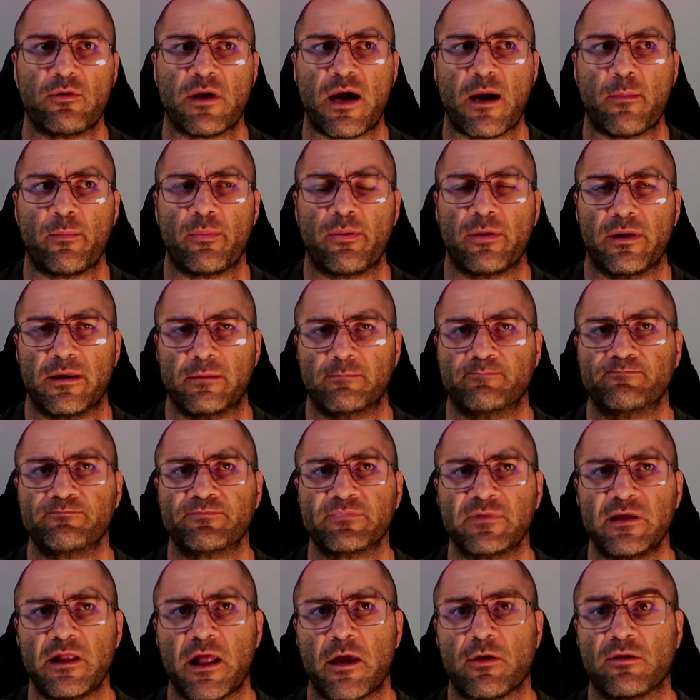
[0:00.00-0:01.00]
And, you know,
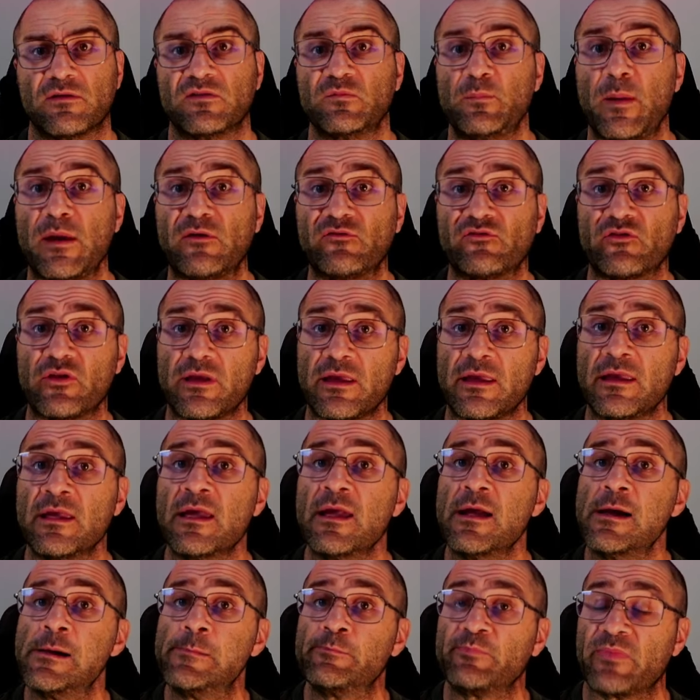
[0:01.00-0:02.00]
especially
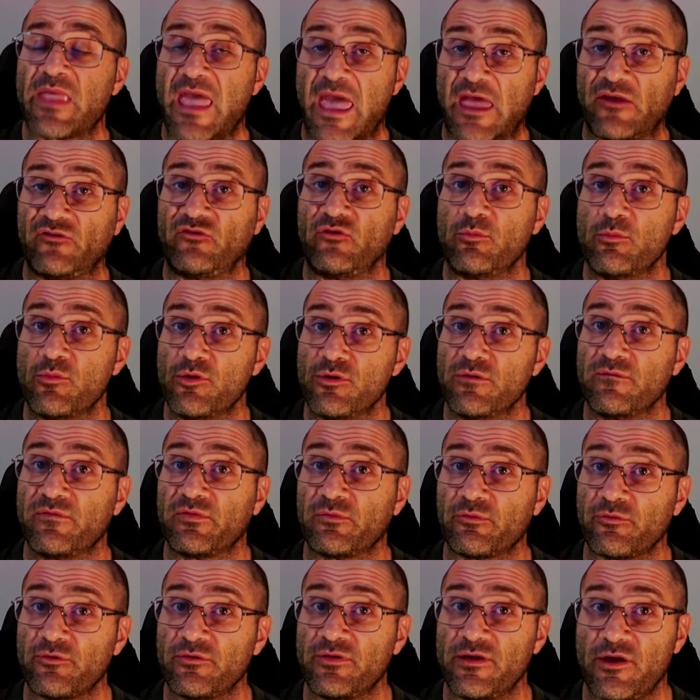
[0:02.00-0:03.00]
as you move through
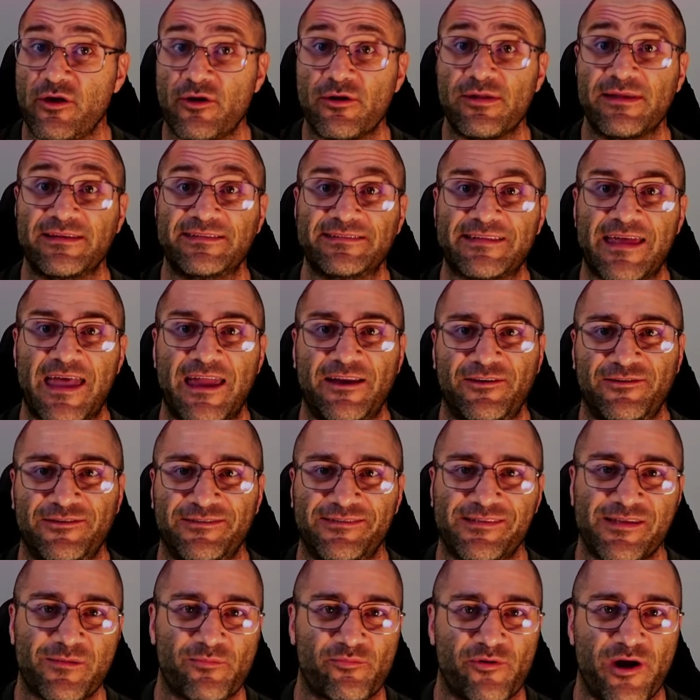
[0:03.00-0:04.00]
the early stages of the
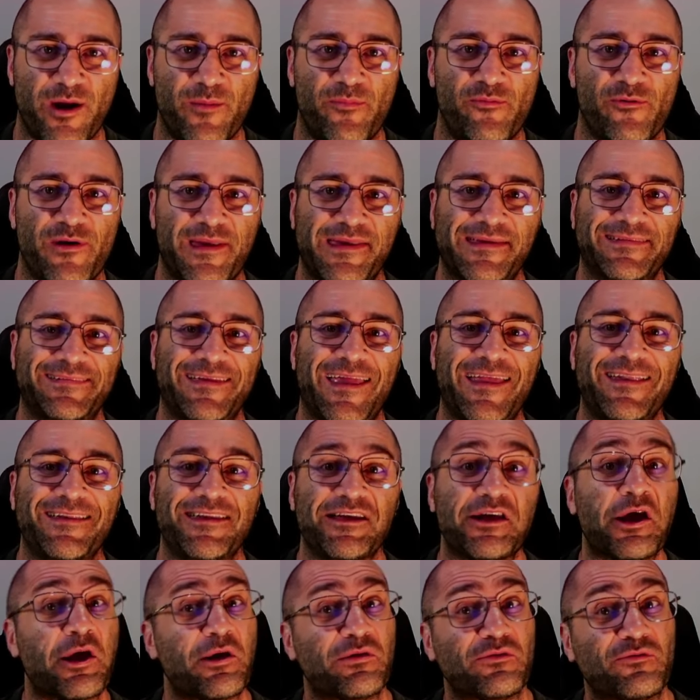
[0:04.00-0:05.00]
prep, where you tend to go
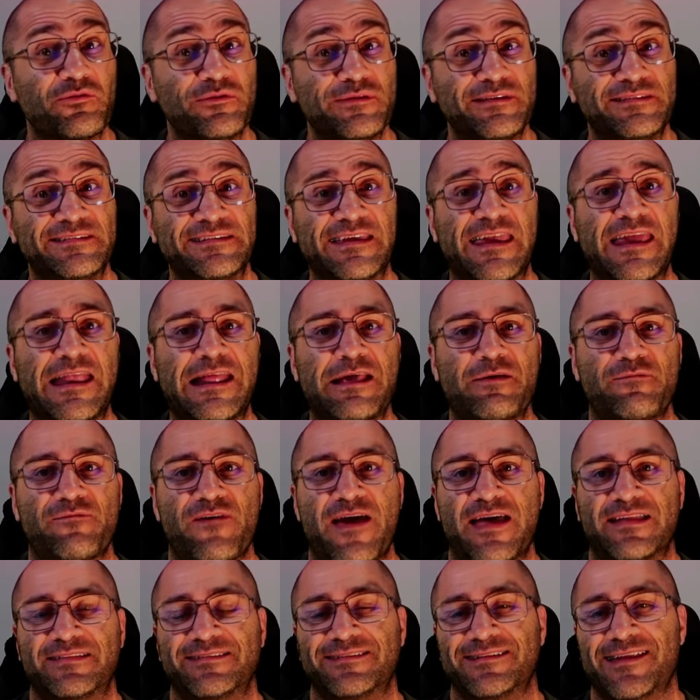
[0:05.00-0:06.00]
through the skinny fat
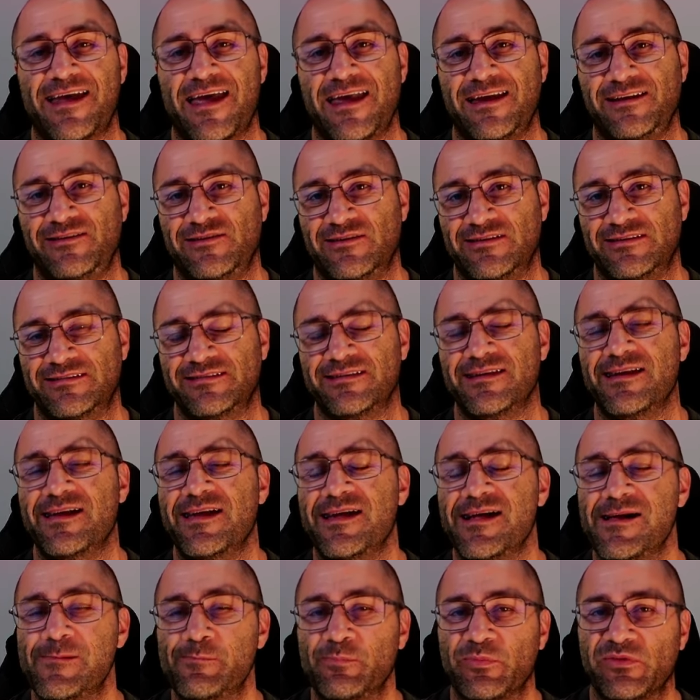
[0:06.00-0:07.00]
stages.
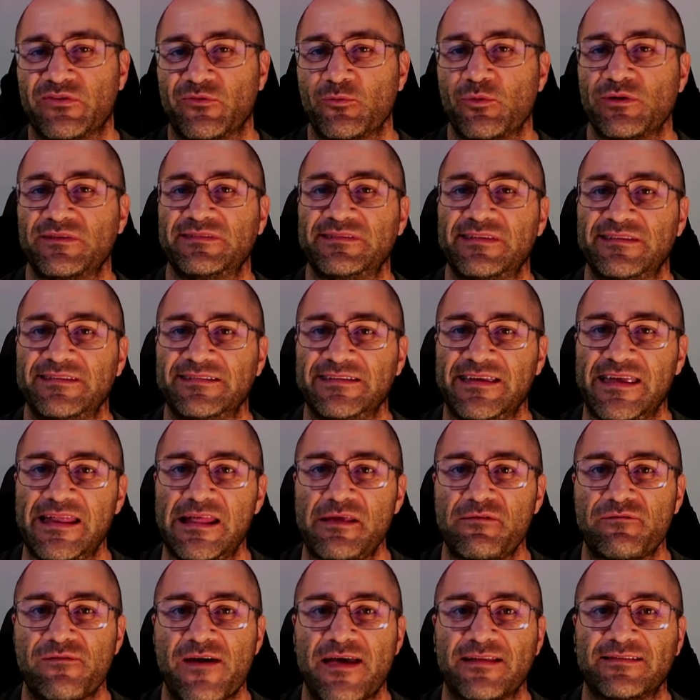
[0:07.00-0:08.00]
So what's the skinny fat
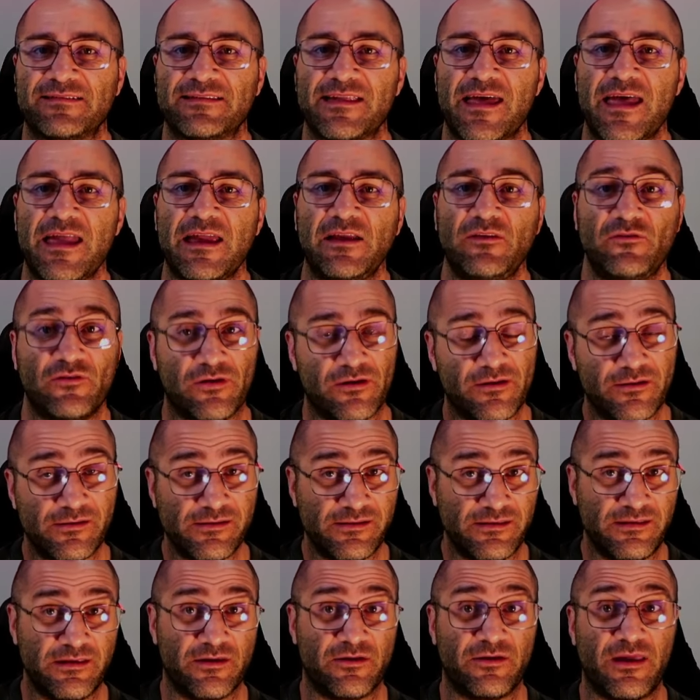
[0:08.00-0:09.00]
stage?
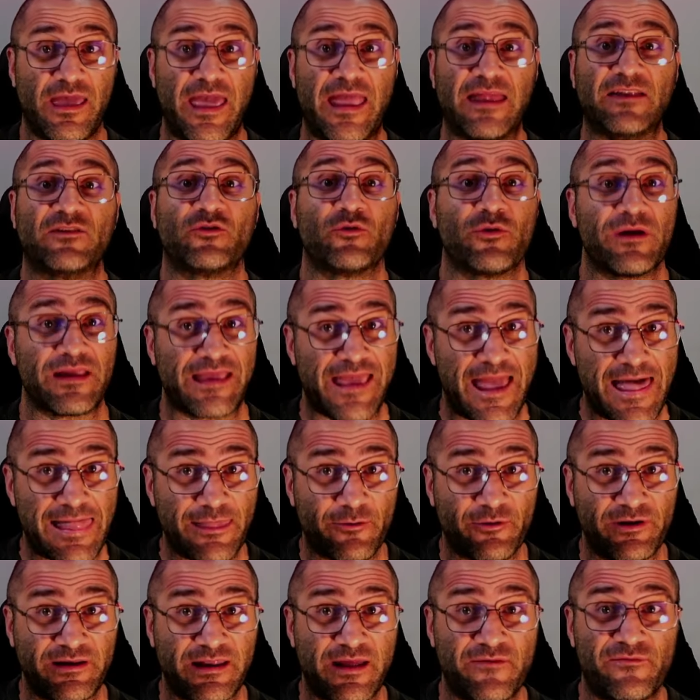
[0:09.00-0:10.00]
You enter a calorie
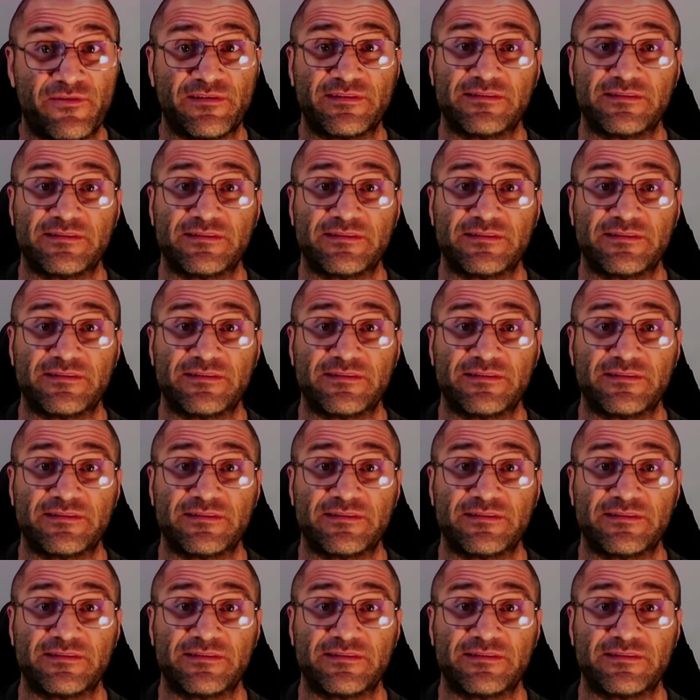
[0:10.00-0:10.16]
deficit.